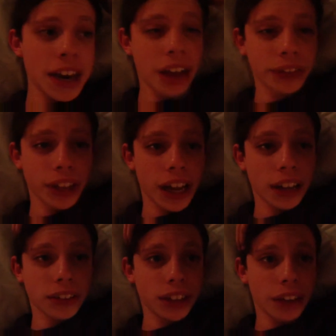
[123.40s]
after
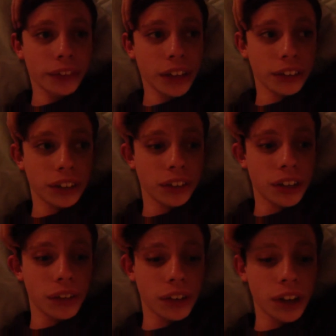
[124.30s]
that Saturday
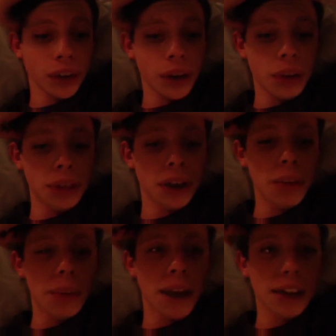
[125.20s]
video, I'll be going
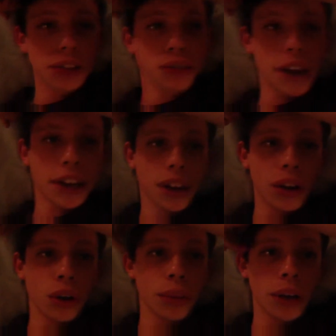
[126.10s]
back to regular
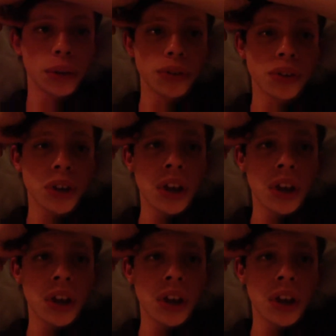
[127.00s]
uploads,